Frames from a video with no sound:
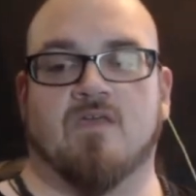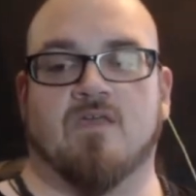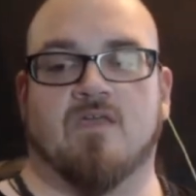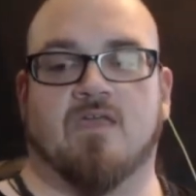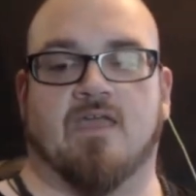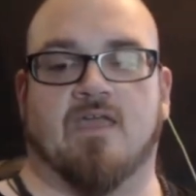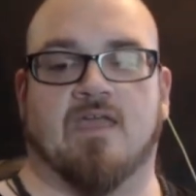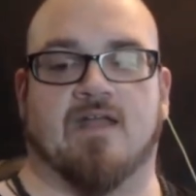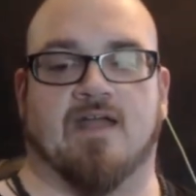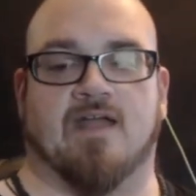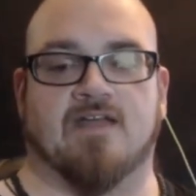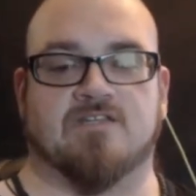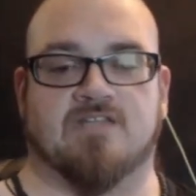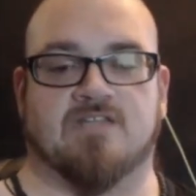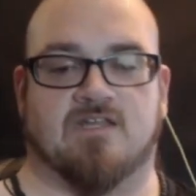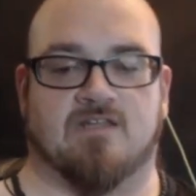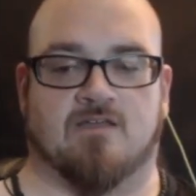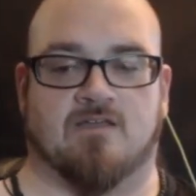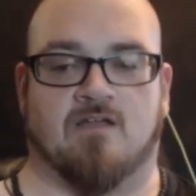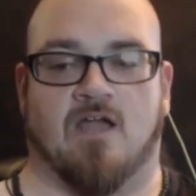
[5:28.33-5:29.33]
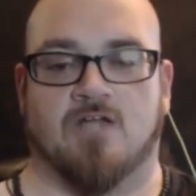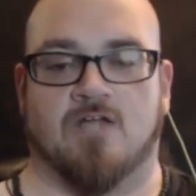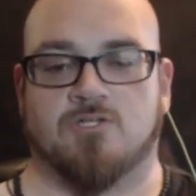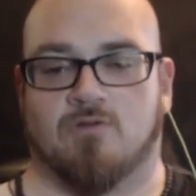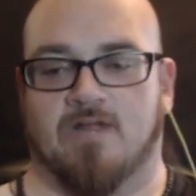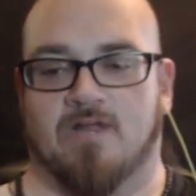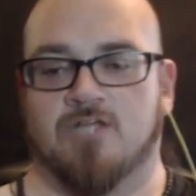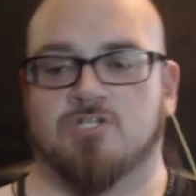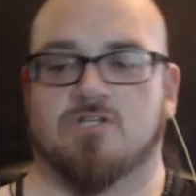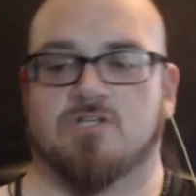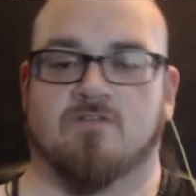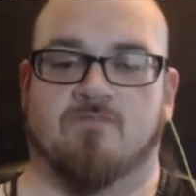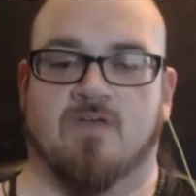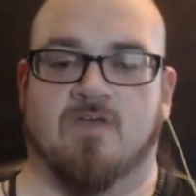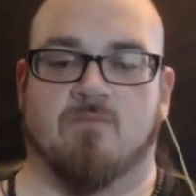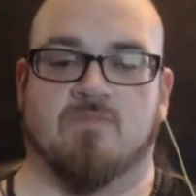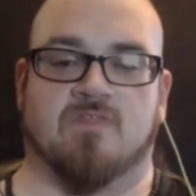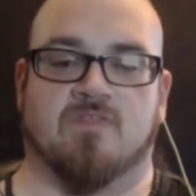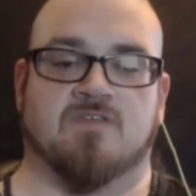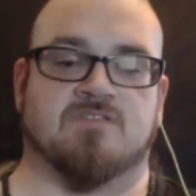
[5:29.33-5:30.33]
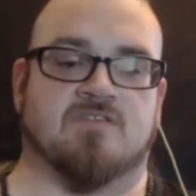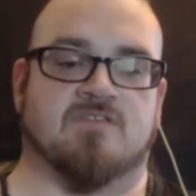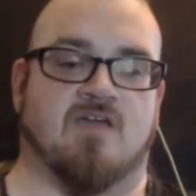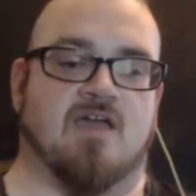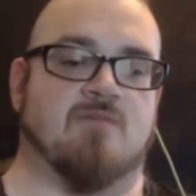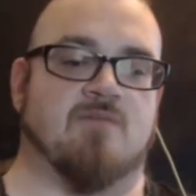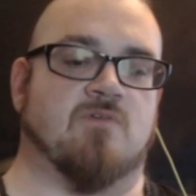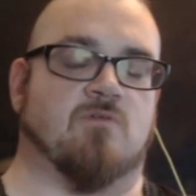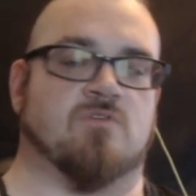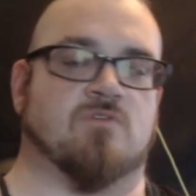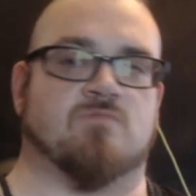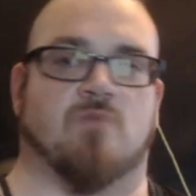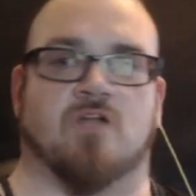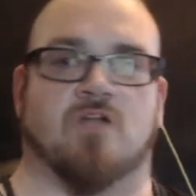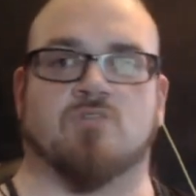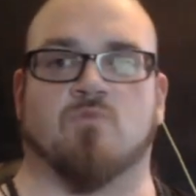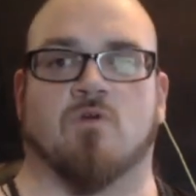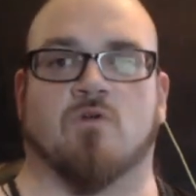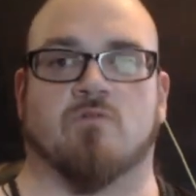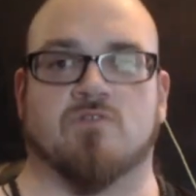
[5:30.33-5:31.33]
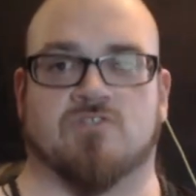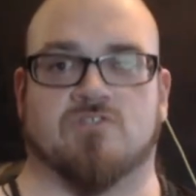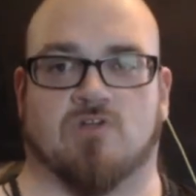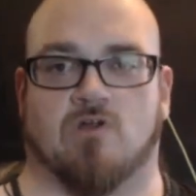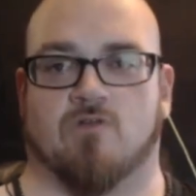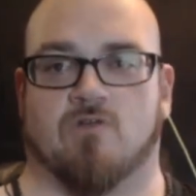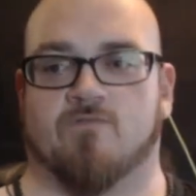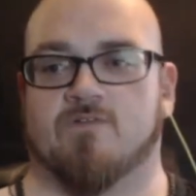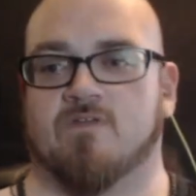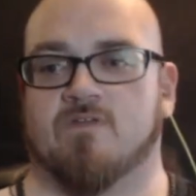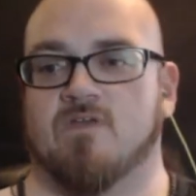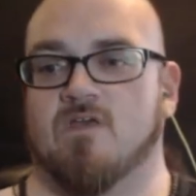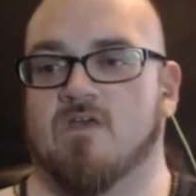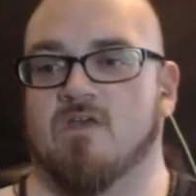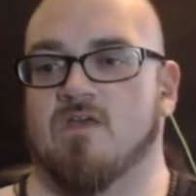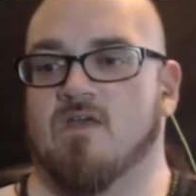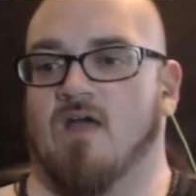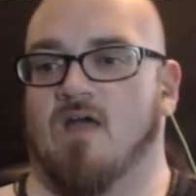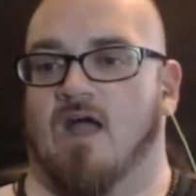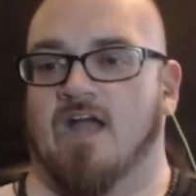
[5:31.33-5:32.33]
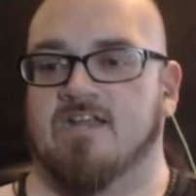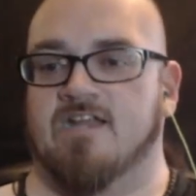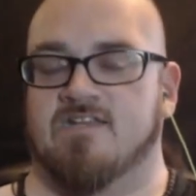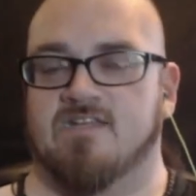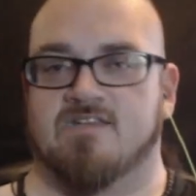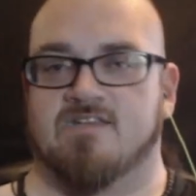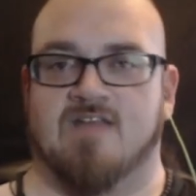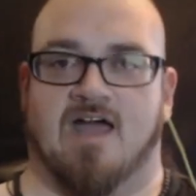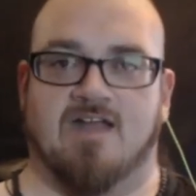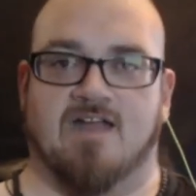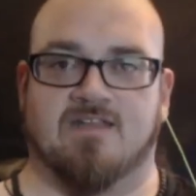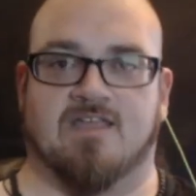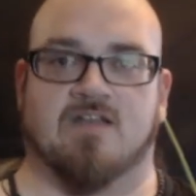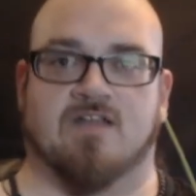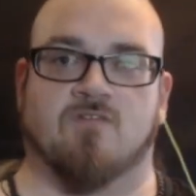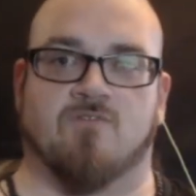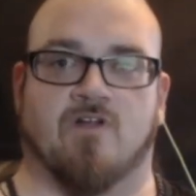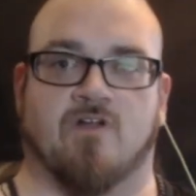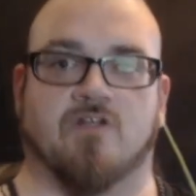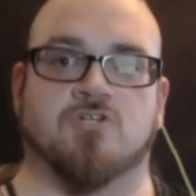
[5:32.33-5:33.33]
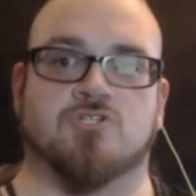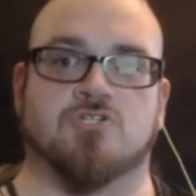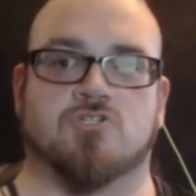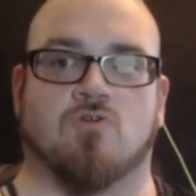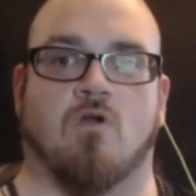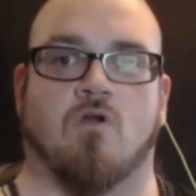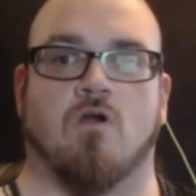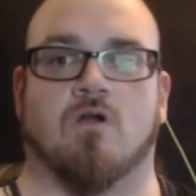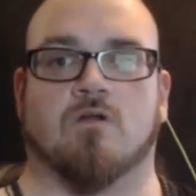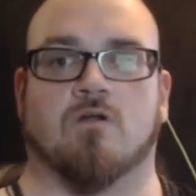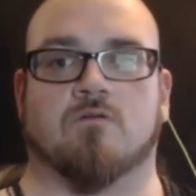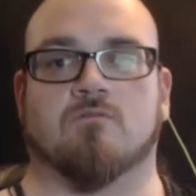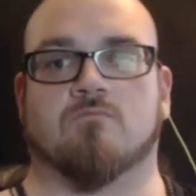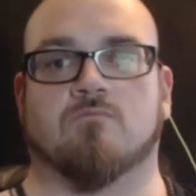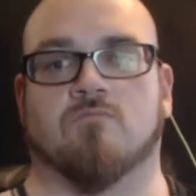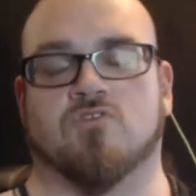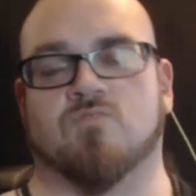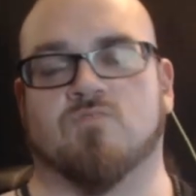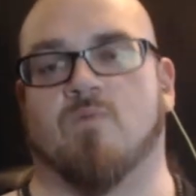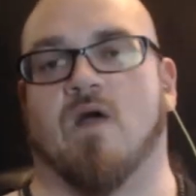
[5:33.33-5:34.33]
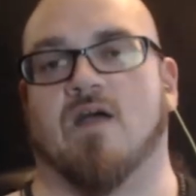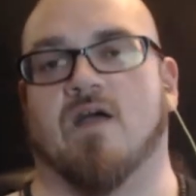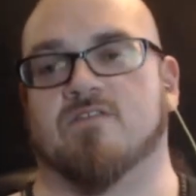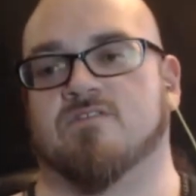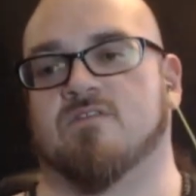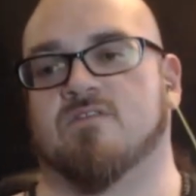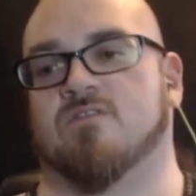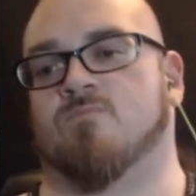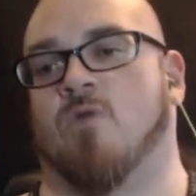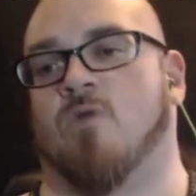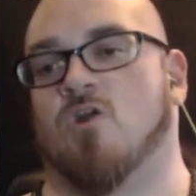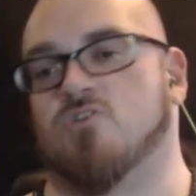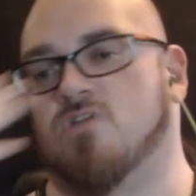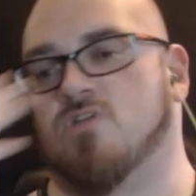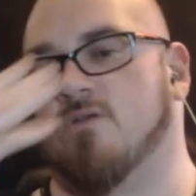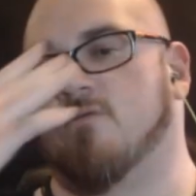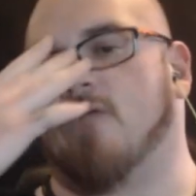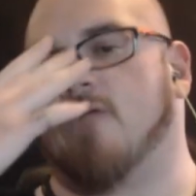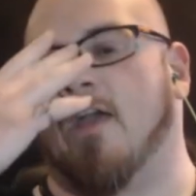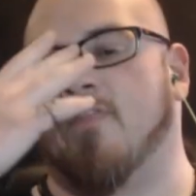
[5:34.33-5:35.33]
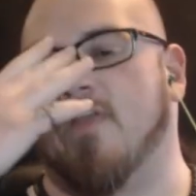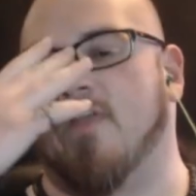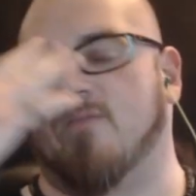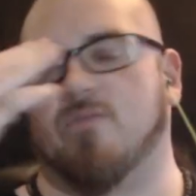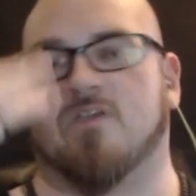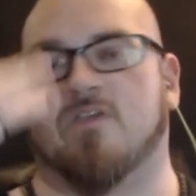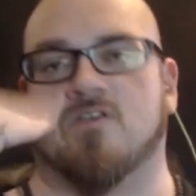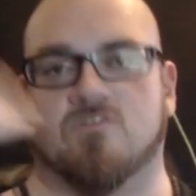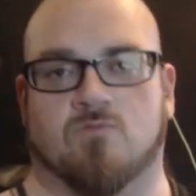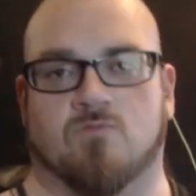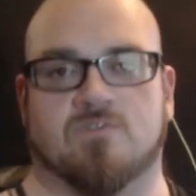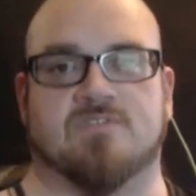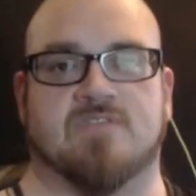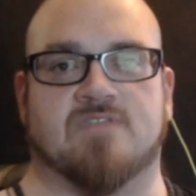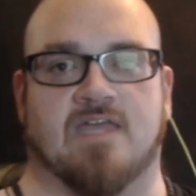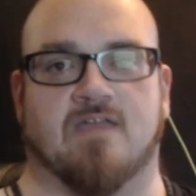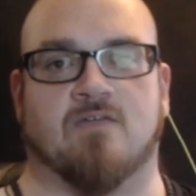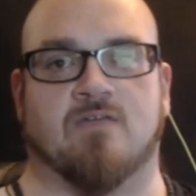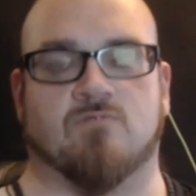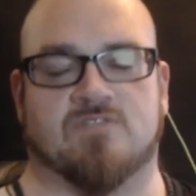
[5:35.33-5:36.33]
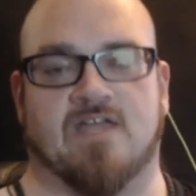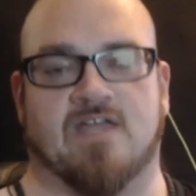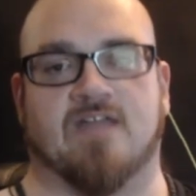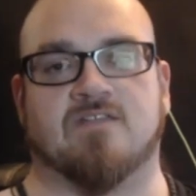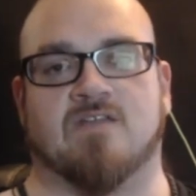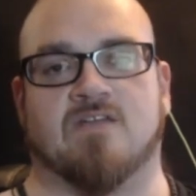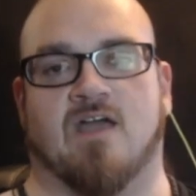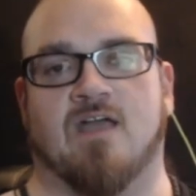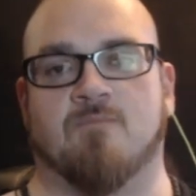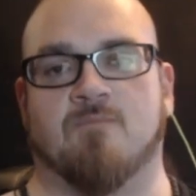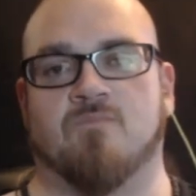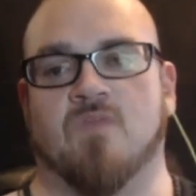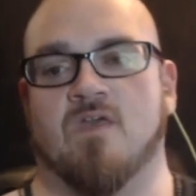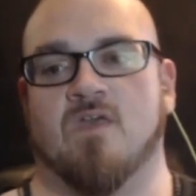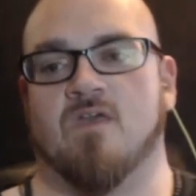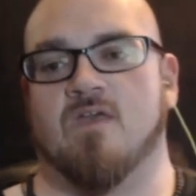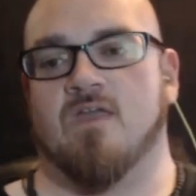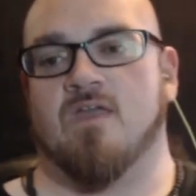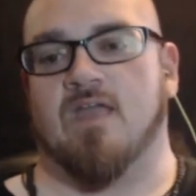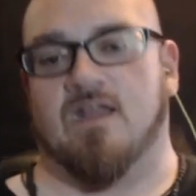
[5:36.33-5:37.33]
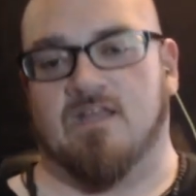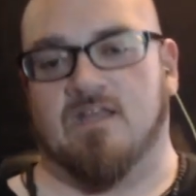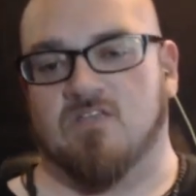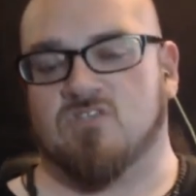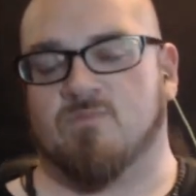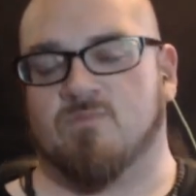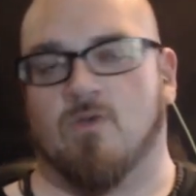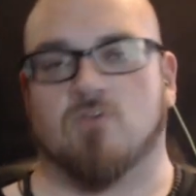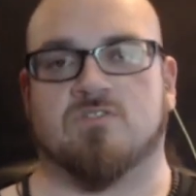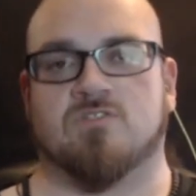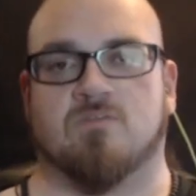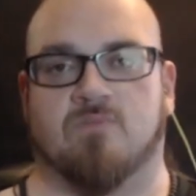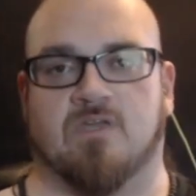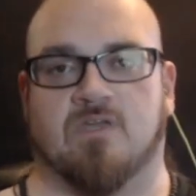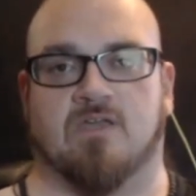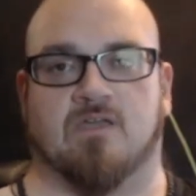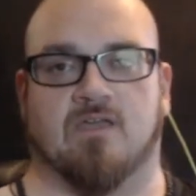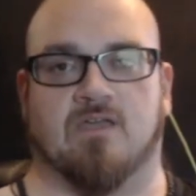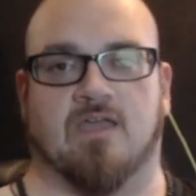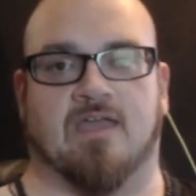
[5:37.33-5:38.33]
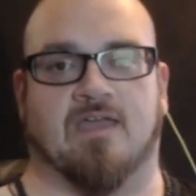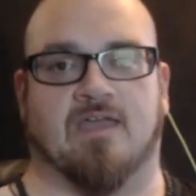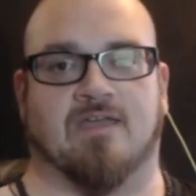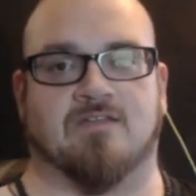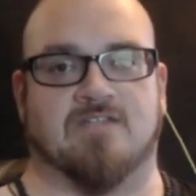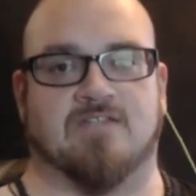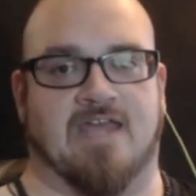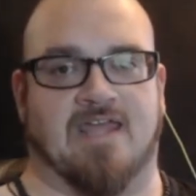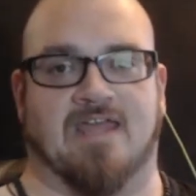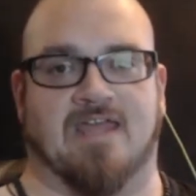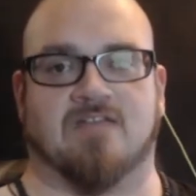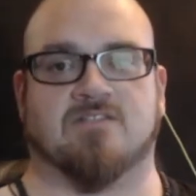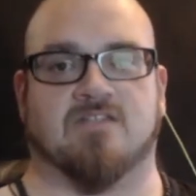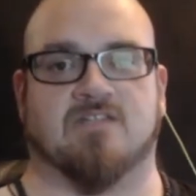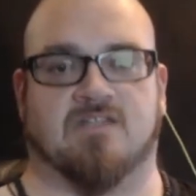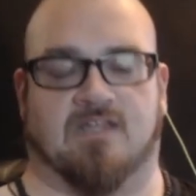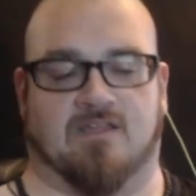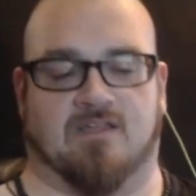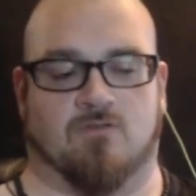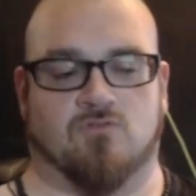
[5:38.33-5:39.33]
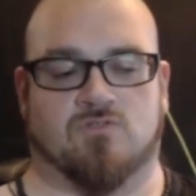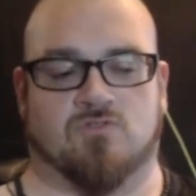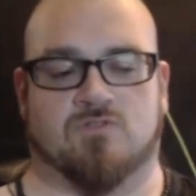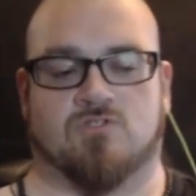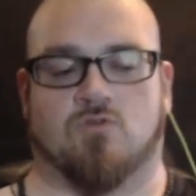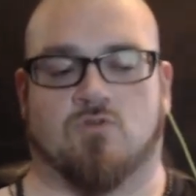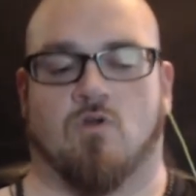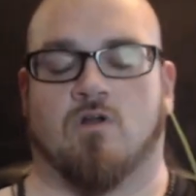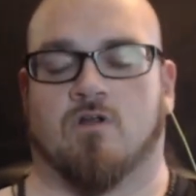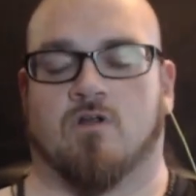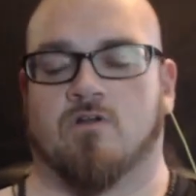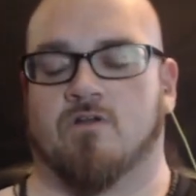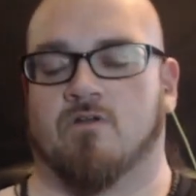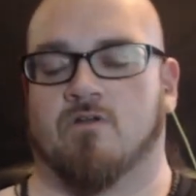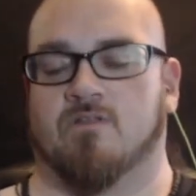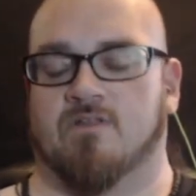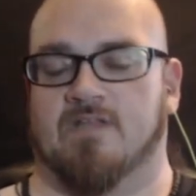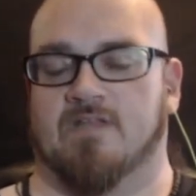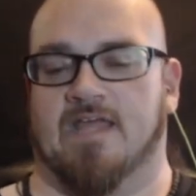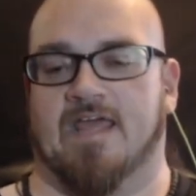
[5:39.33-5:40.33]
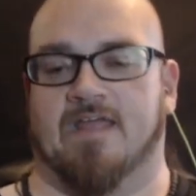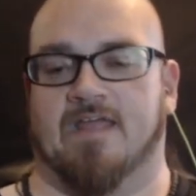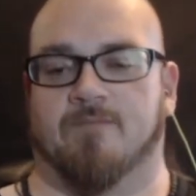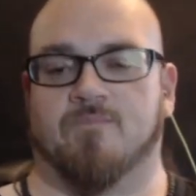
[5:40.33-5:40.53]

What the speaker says: And I did a conjuration of him. And this time it was much more reserved. I did not get a very strong response. And it's partially, I think, because it was nighttime, and he's supposed to be a day entity who's stronger during the day.